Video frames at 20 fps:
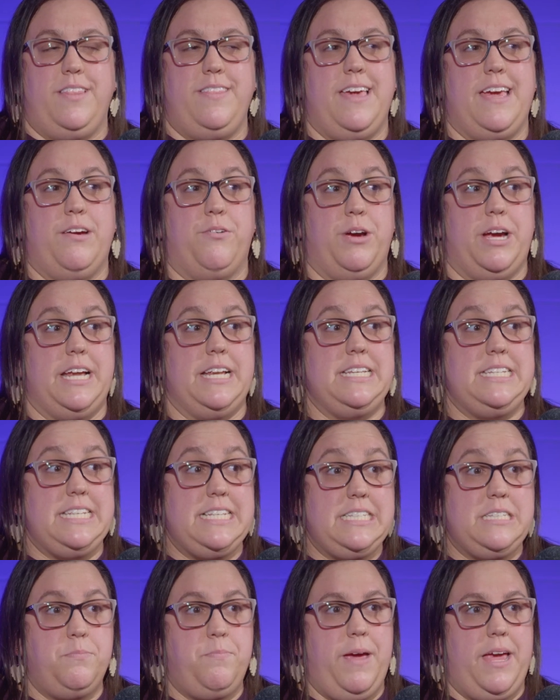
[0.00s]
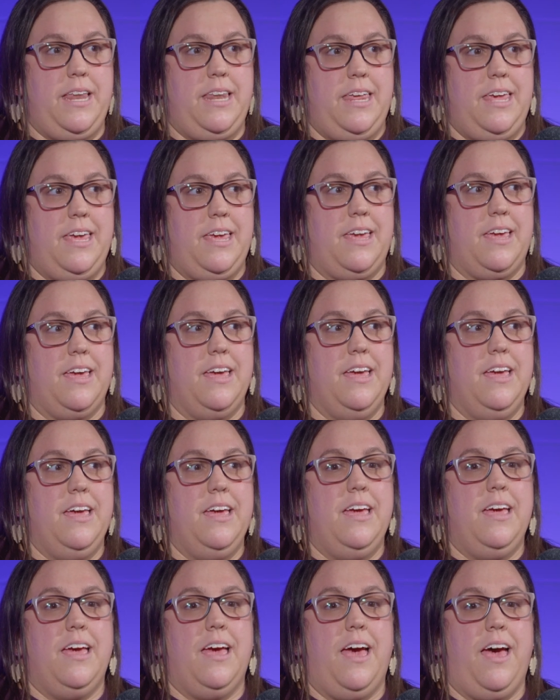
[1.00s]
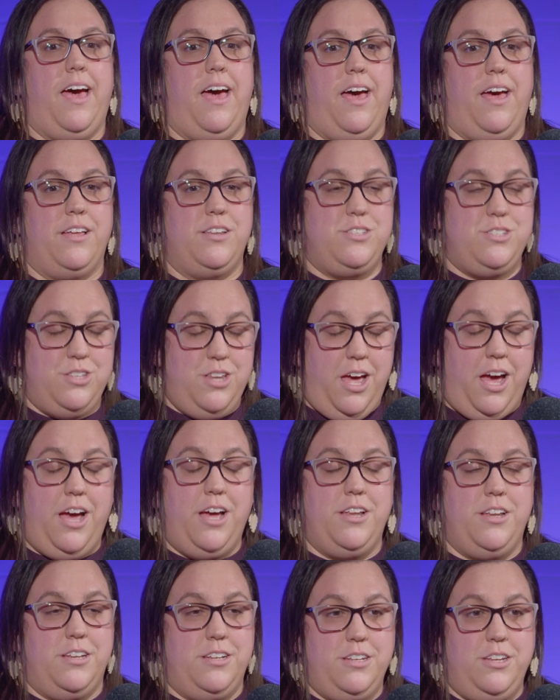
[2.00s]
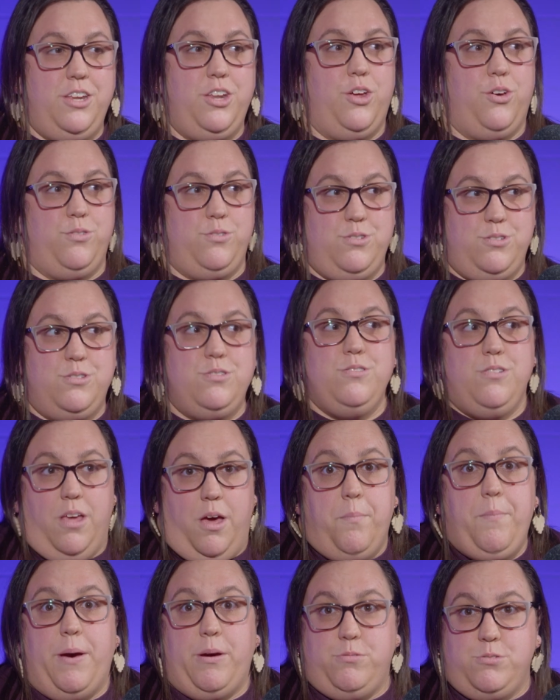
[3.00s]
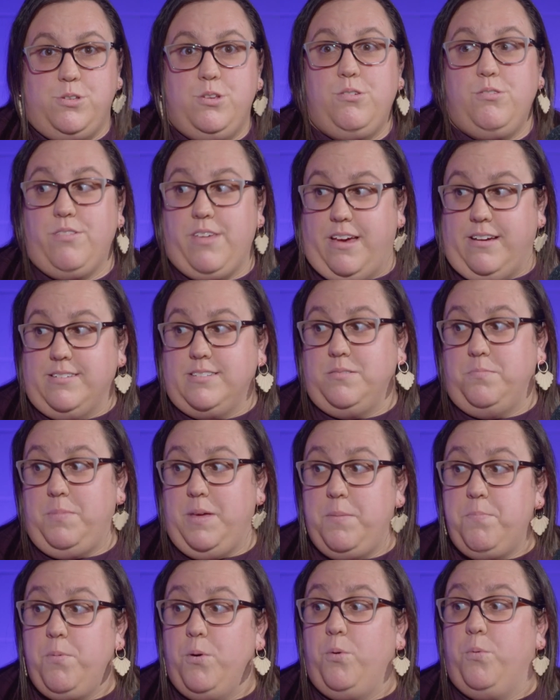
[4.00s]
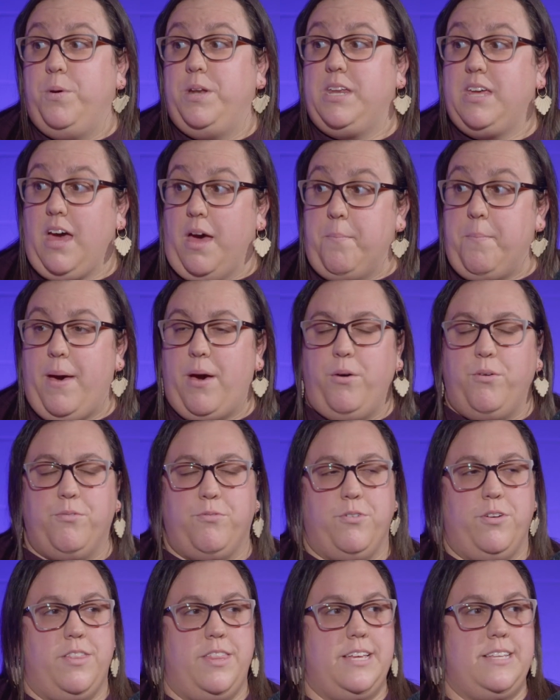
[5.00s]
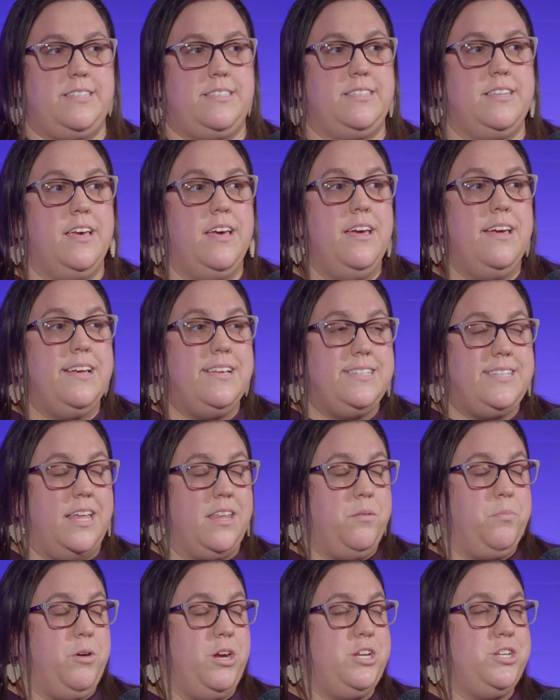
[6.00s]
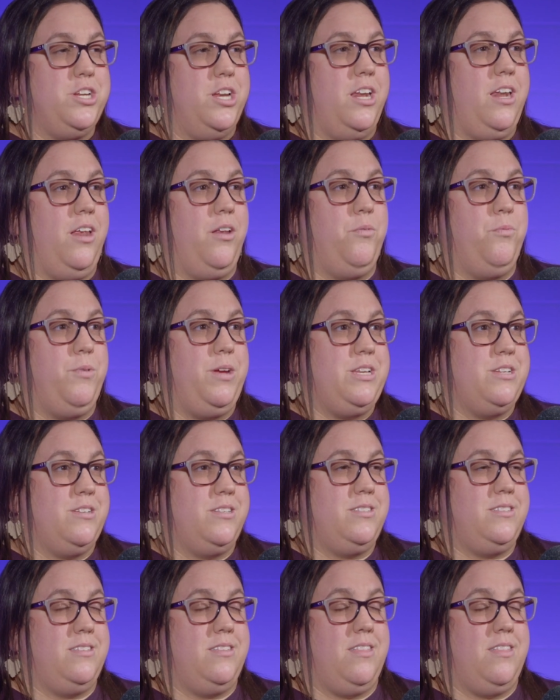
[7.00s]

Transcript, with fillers: and they were anticipating uh, hundreds, hundreds, you know, people. yeah, about two thousand people would come out for this celebration, and we just